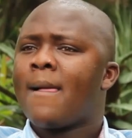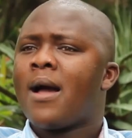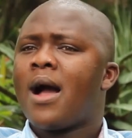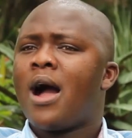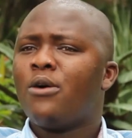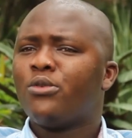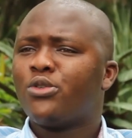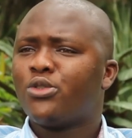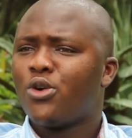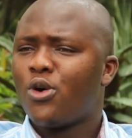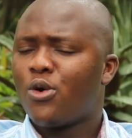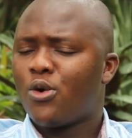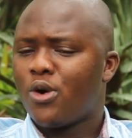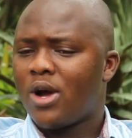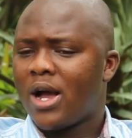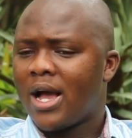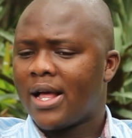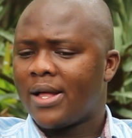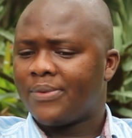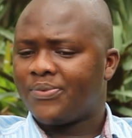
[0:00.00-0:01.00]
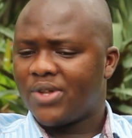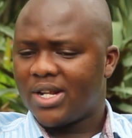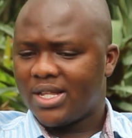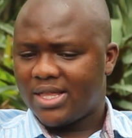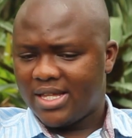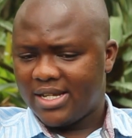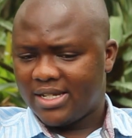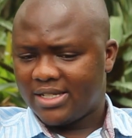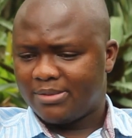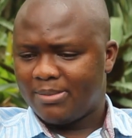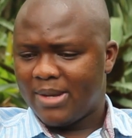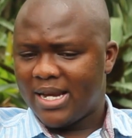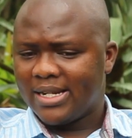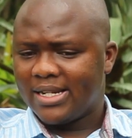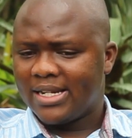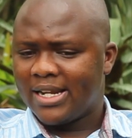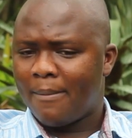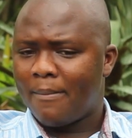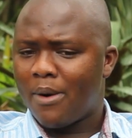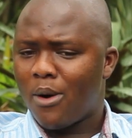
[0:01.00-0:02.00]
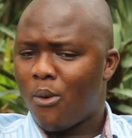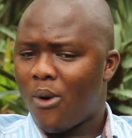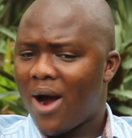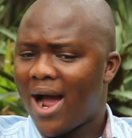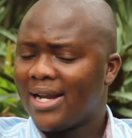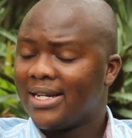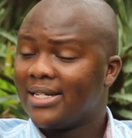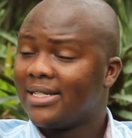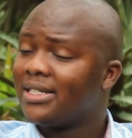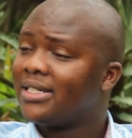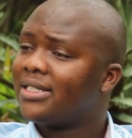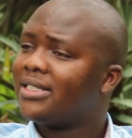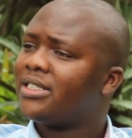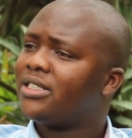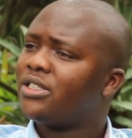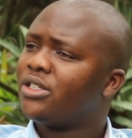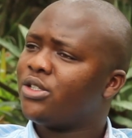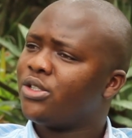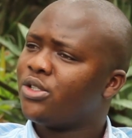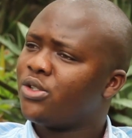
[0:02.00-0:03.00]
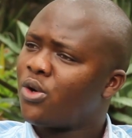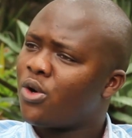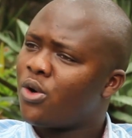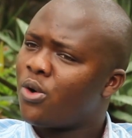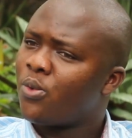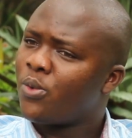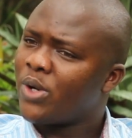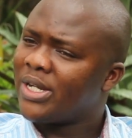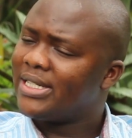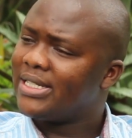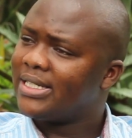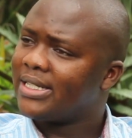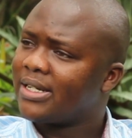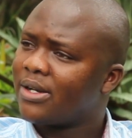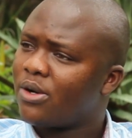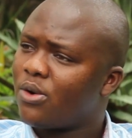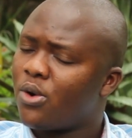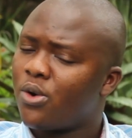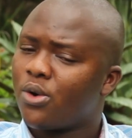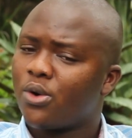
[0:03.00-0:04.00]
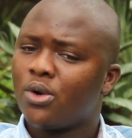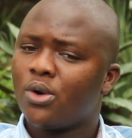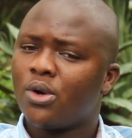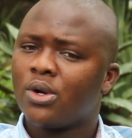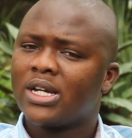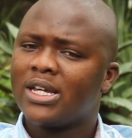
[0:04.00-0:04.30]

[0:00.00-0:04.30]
I'll talk 3 things mainly. Number 1, it's your weeding or